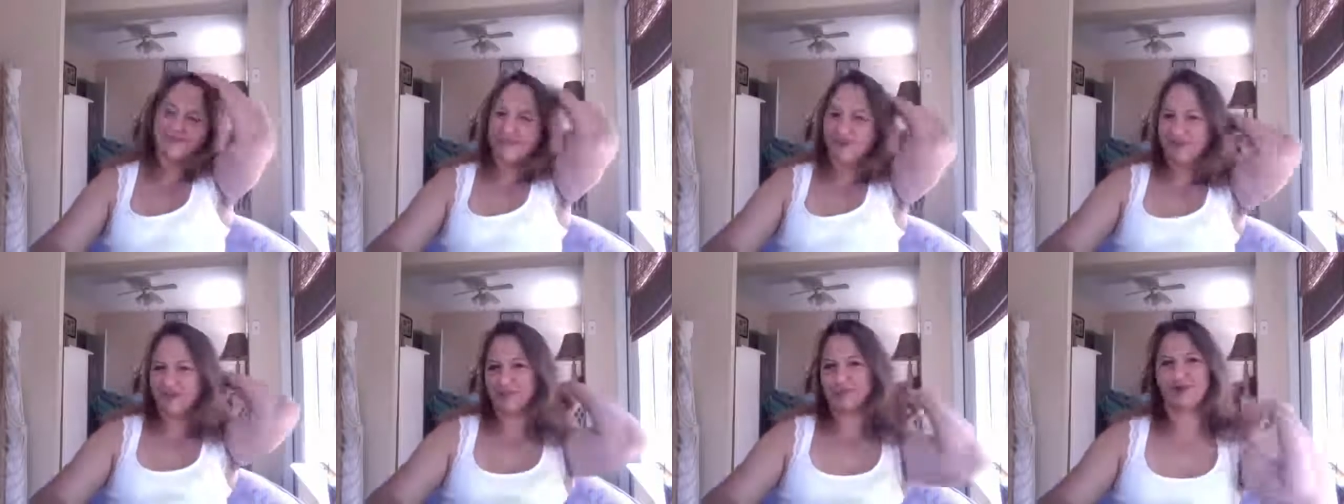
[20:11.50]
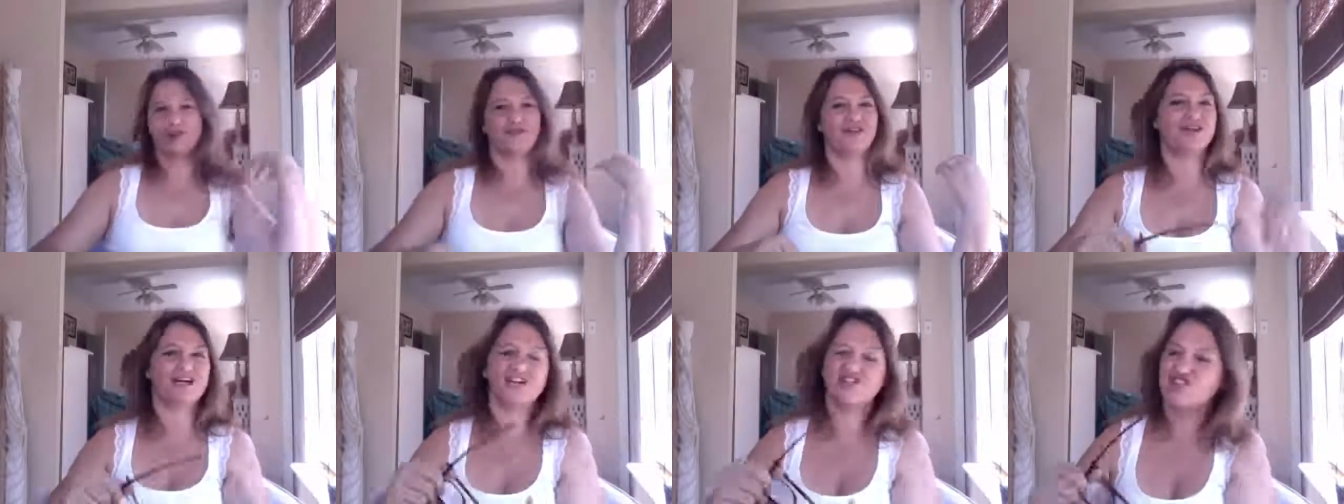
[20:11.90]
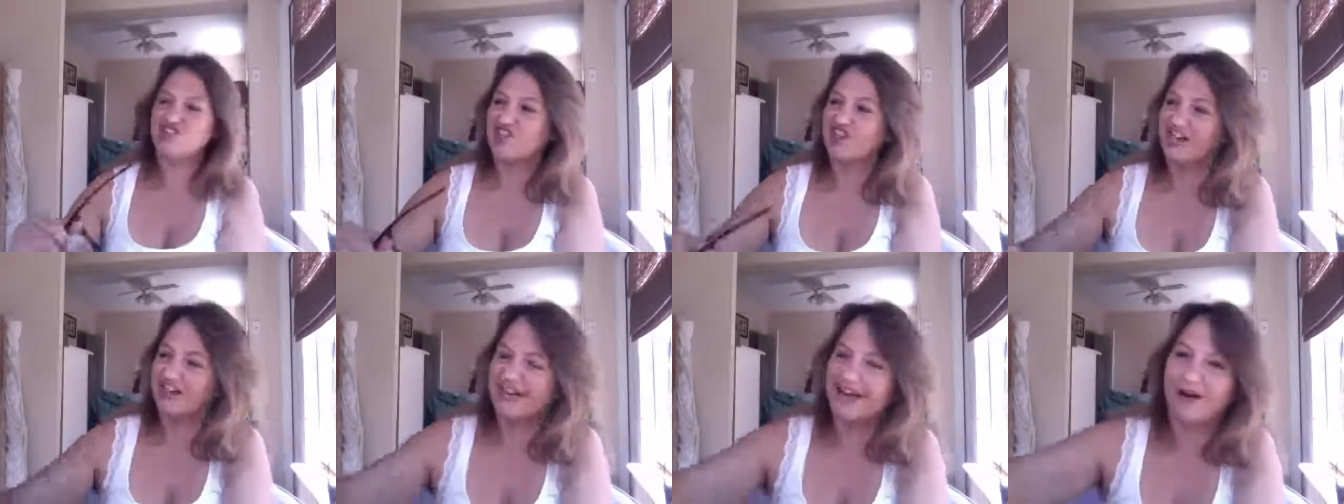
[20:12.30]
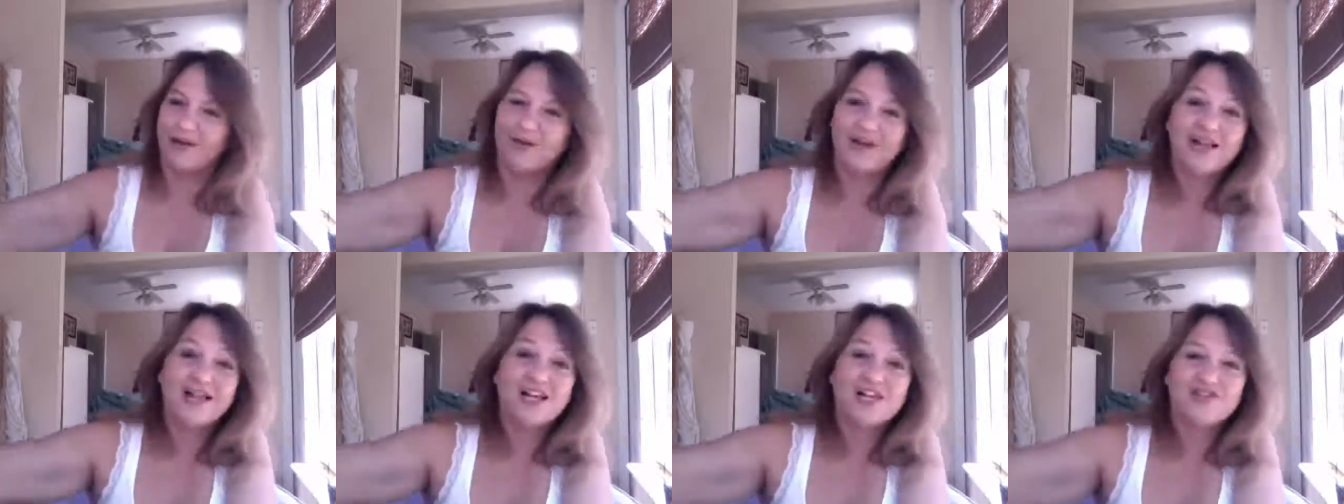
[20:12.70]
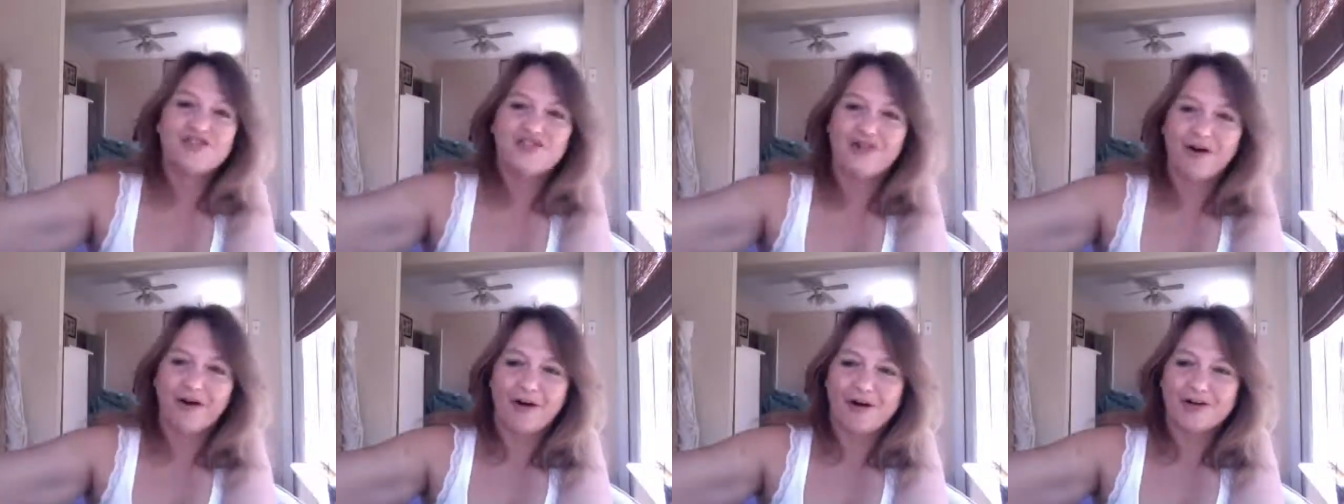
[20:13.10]
funny movie, you gotta check it out.
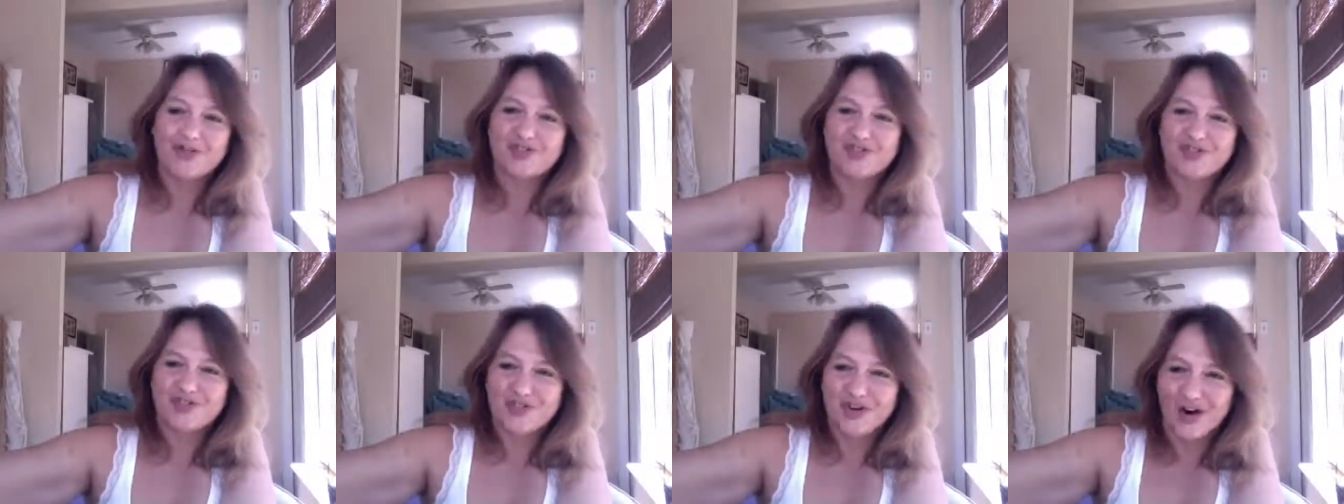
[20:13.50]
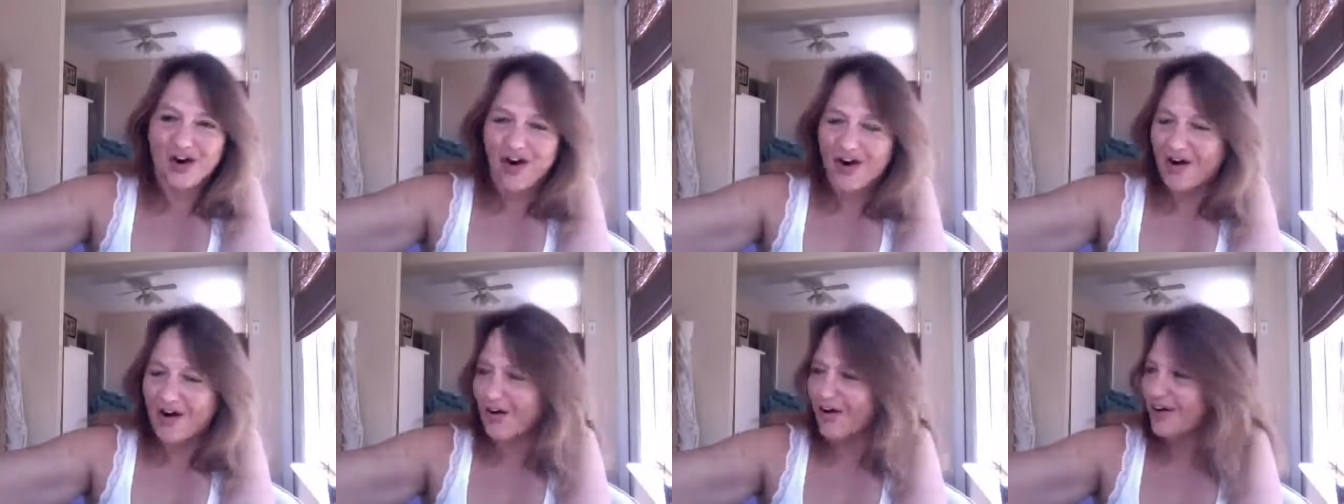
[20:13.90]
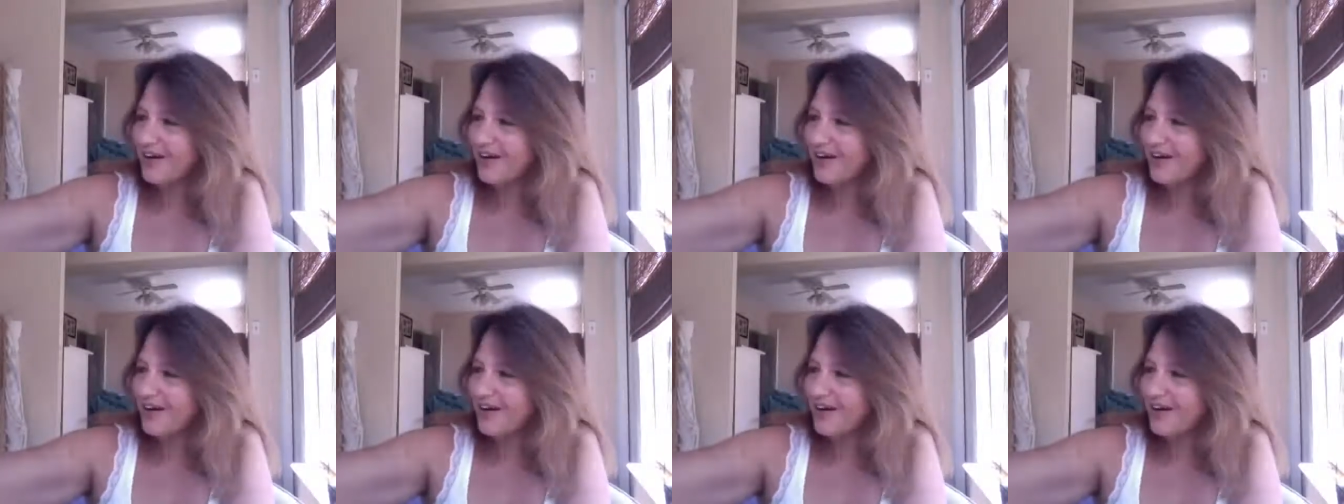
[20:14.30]
Dark Star.